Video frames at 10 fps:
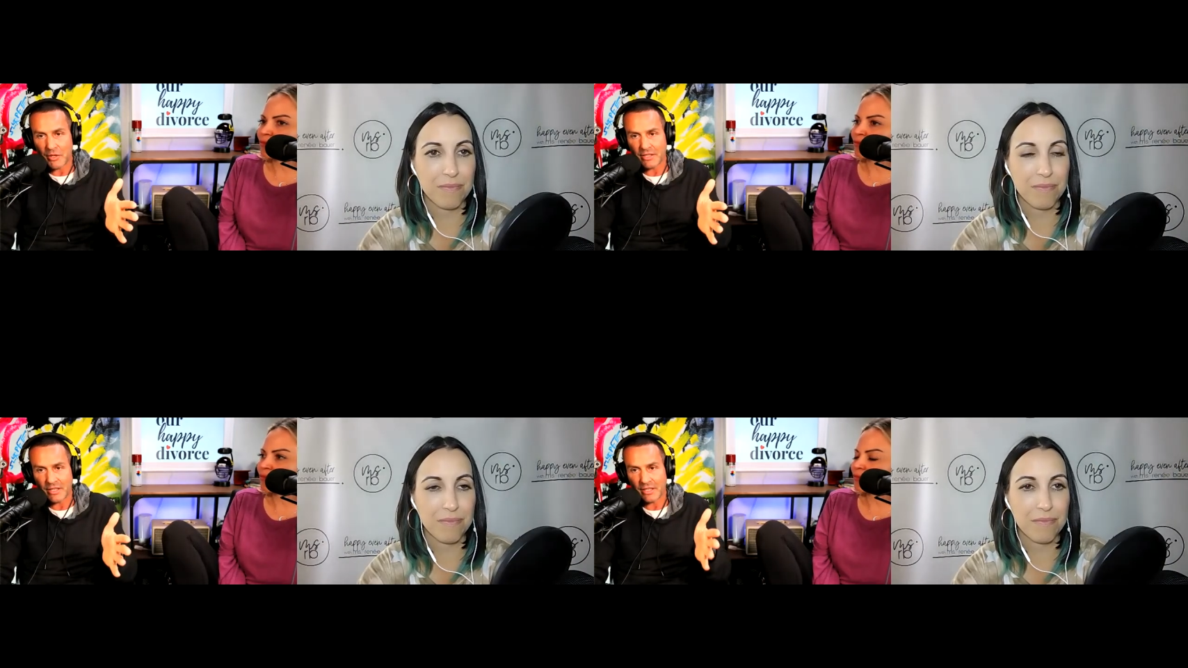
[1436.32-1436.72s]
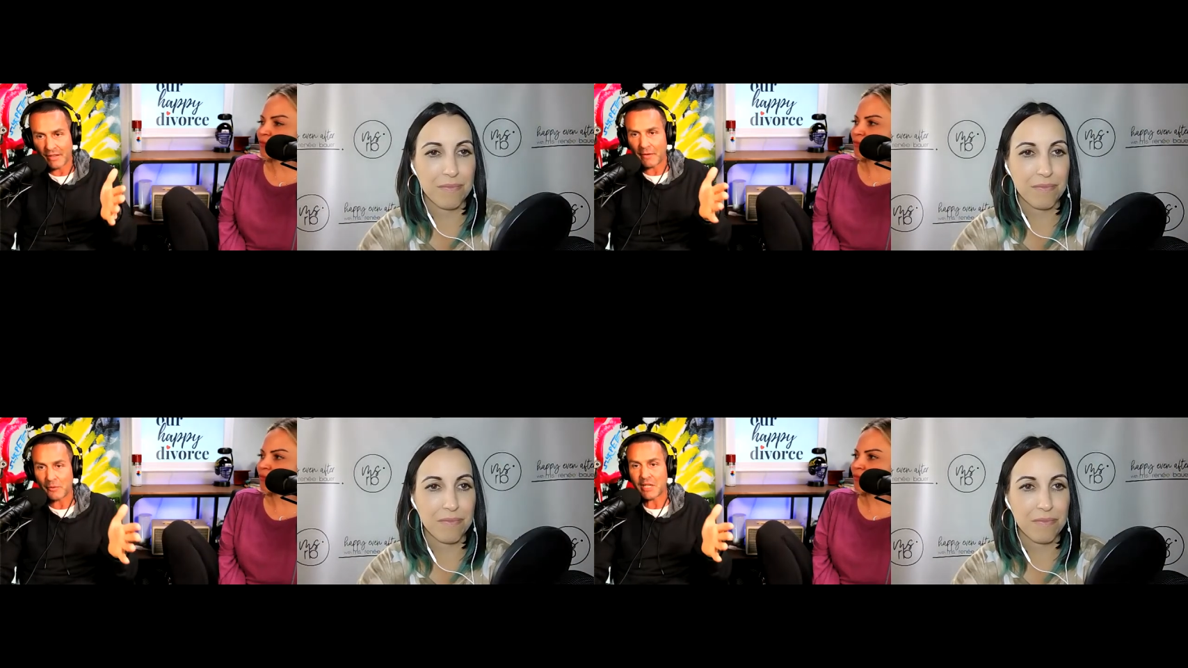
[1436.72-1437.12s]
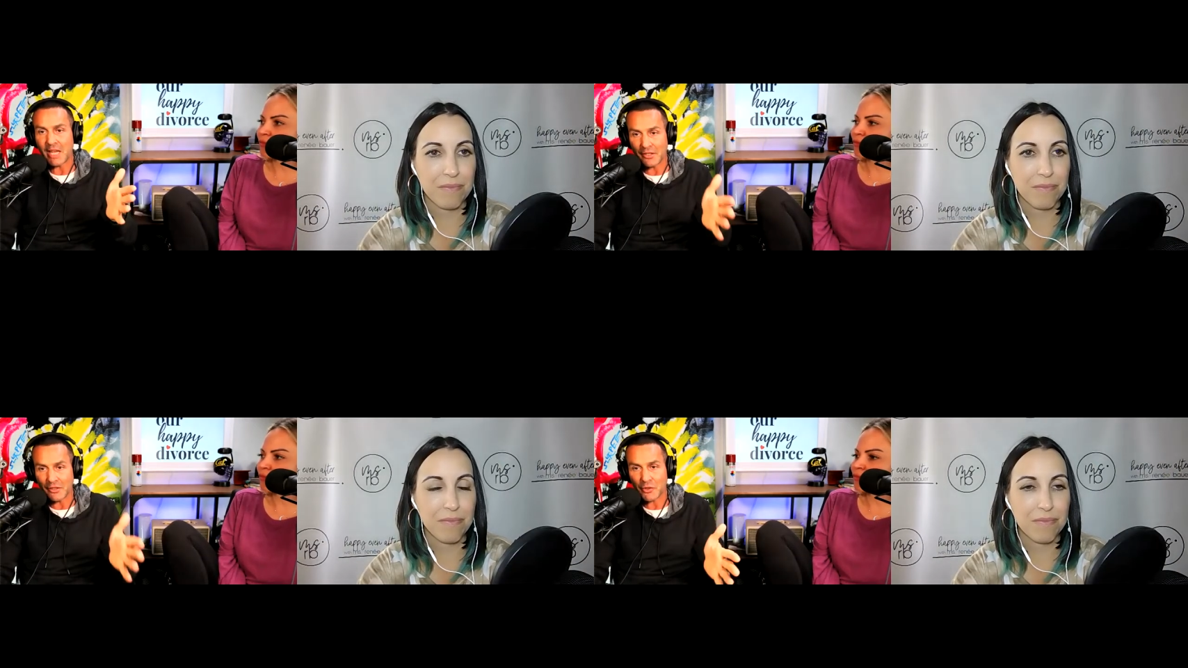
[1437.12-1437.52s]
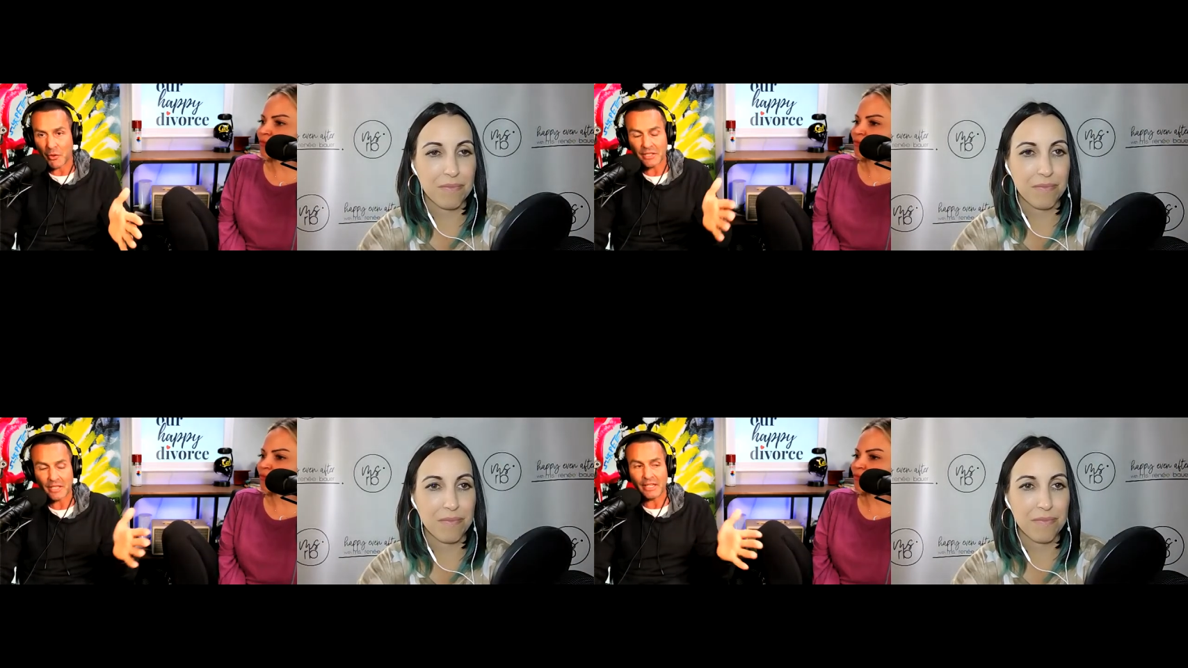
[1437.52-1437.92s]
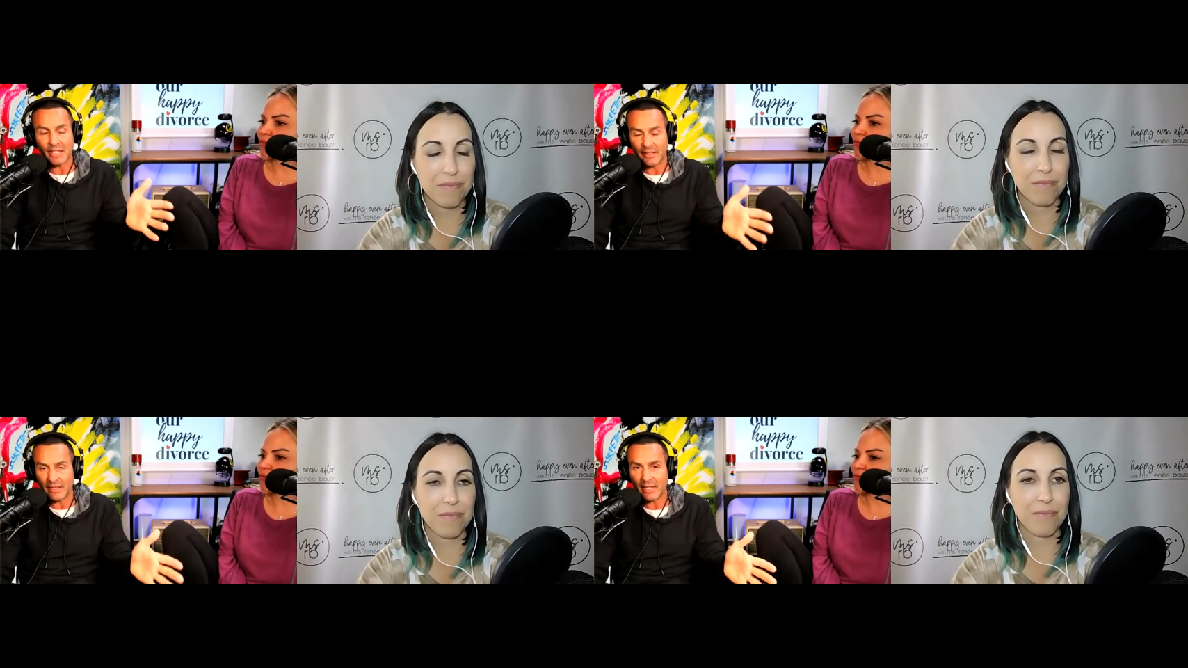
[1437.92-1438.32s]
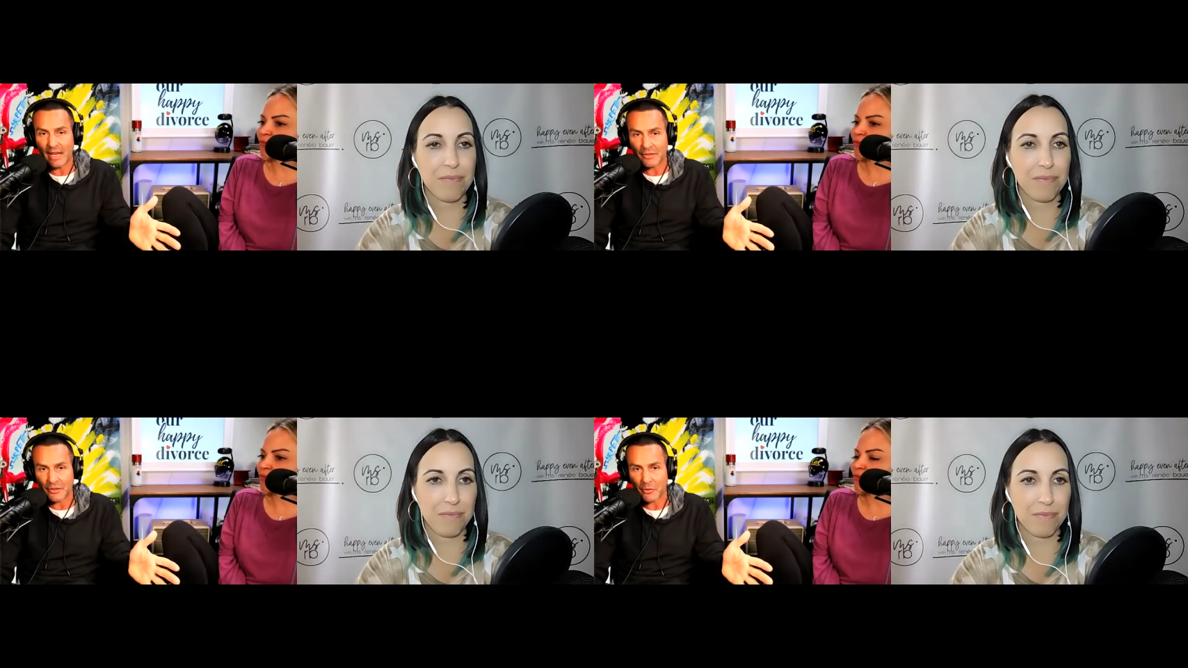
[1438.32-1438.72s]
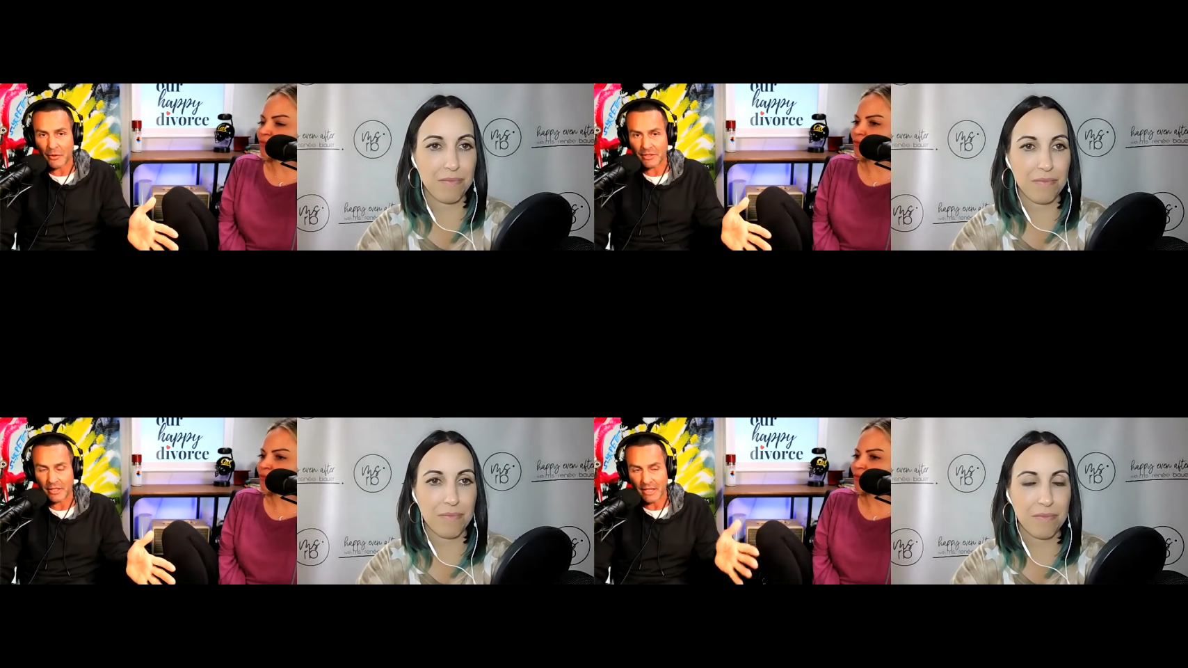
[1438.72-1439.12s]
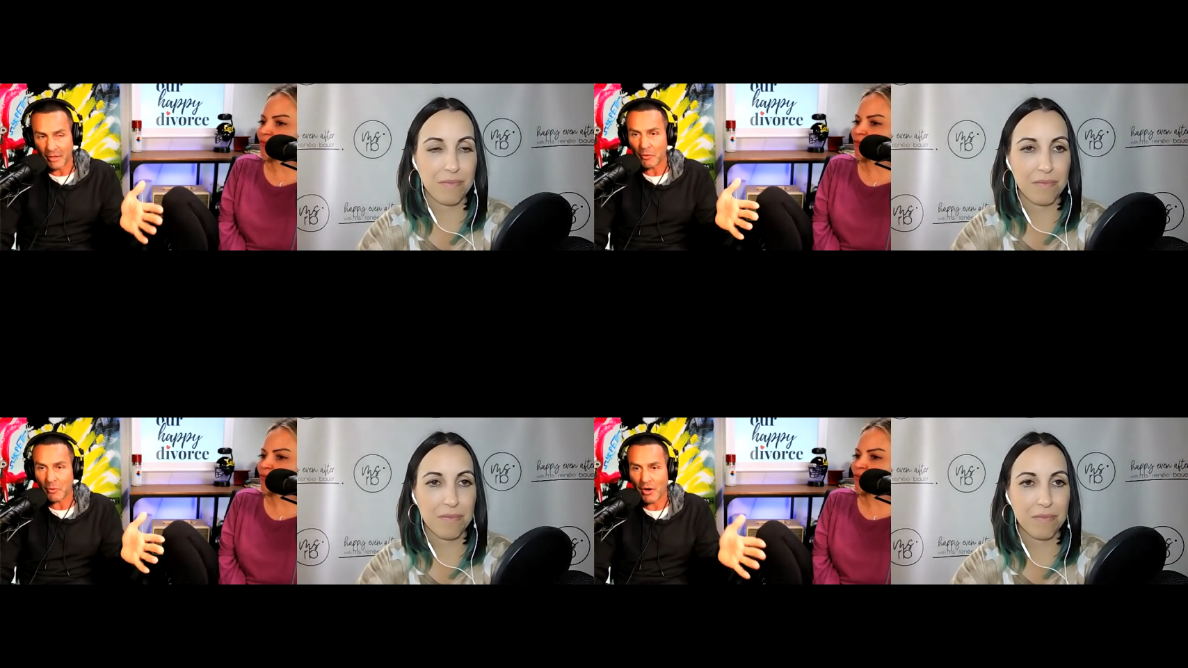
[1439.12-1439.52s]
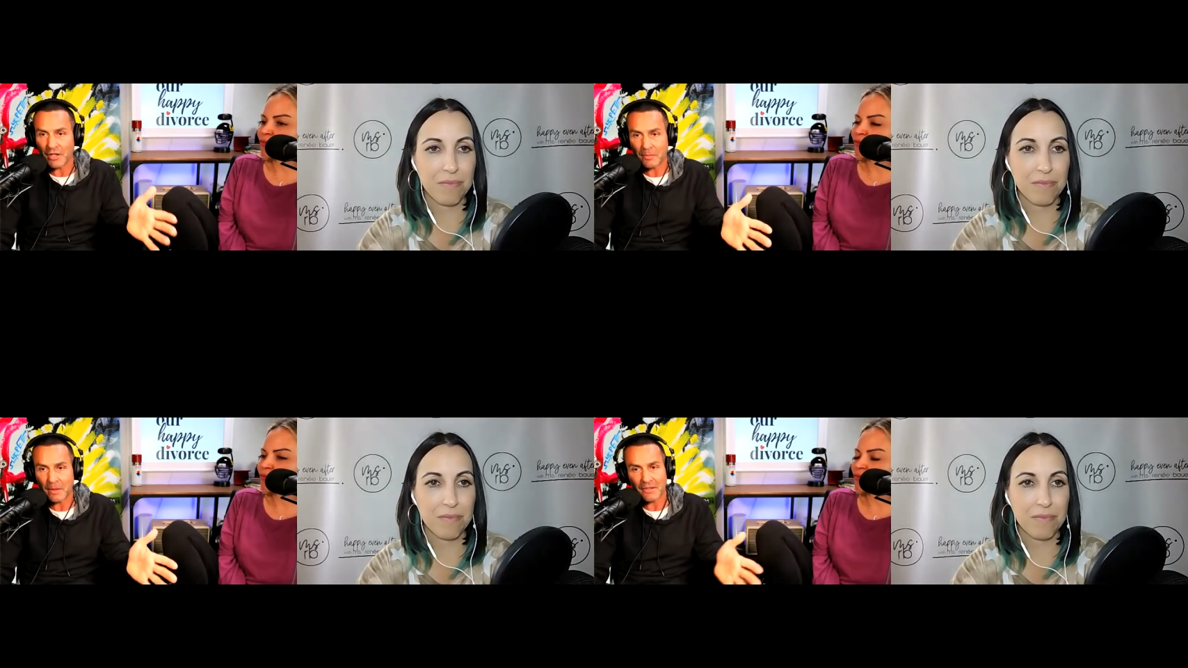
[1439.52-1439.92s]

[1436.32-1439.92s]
Speaker 1: it. If it was his choice and he did have a choice in it, he would want his parents